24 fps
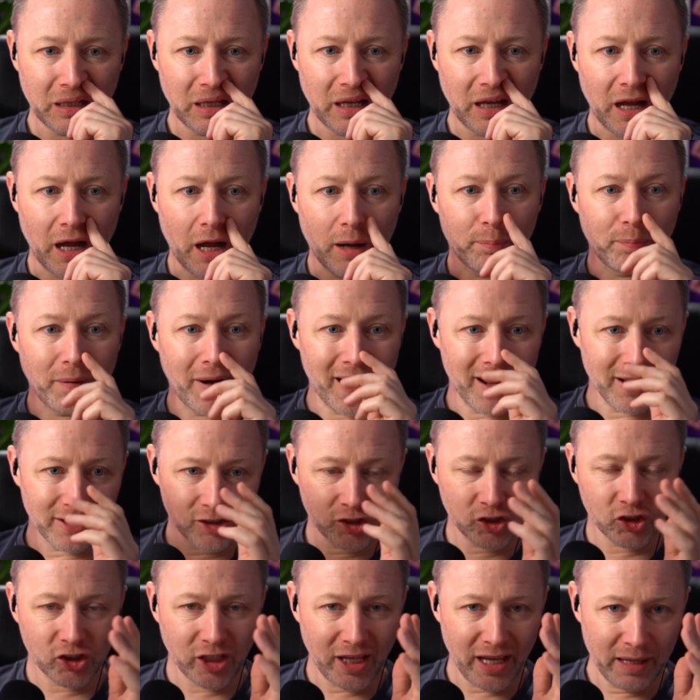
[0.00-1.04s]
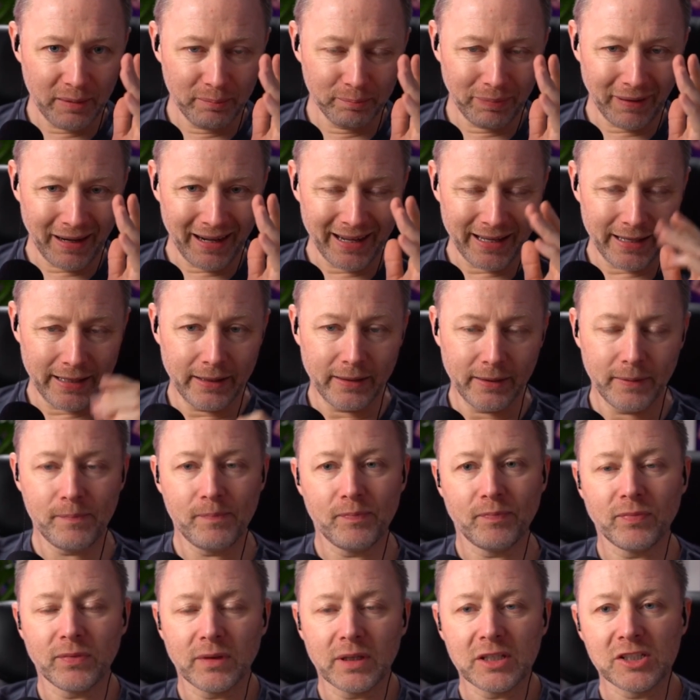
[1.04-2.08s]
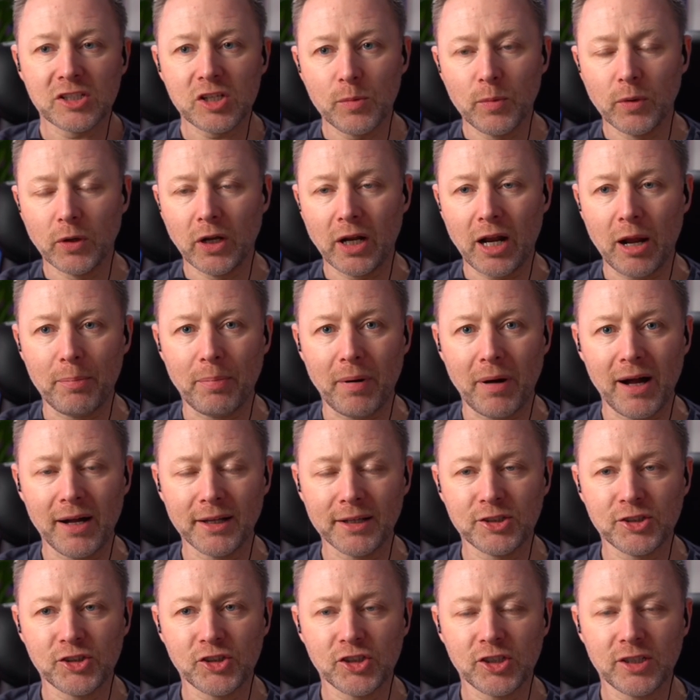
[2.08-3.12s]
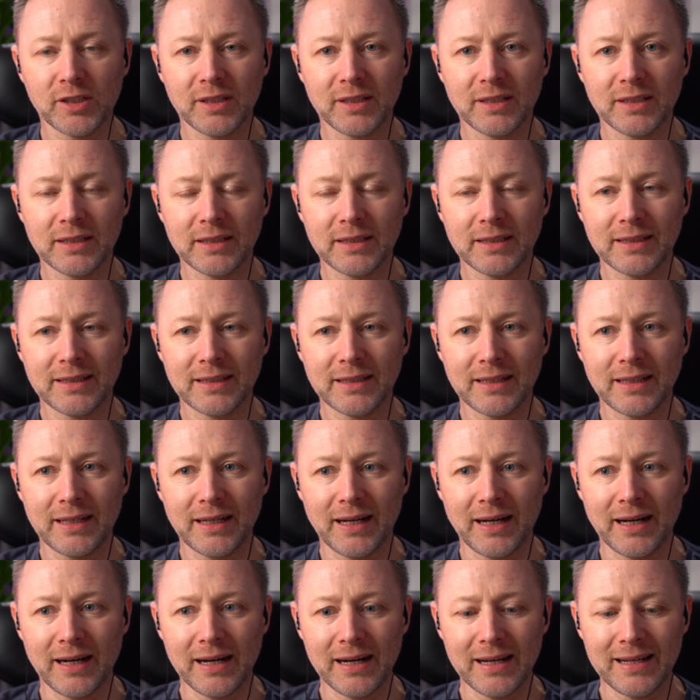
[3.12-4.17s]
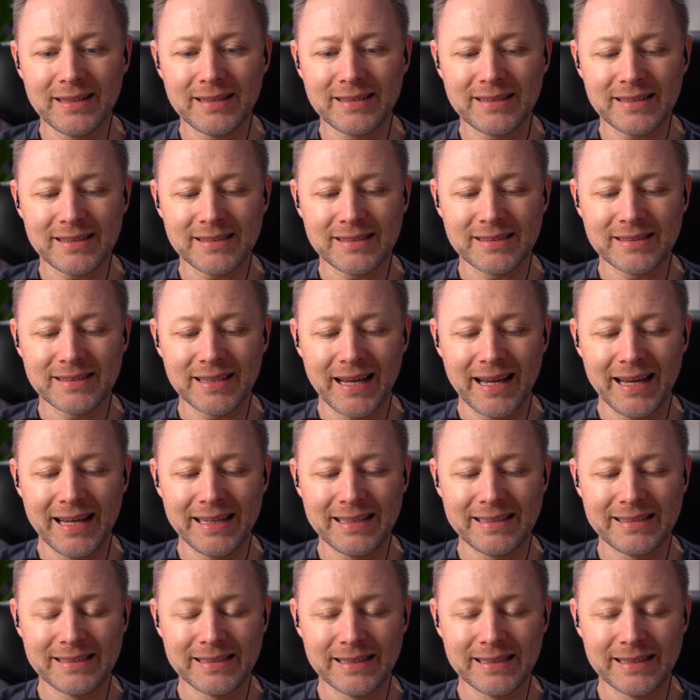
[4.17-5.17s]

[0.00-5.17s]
a barge came by, someone on a barge, and said,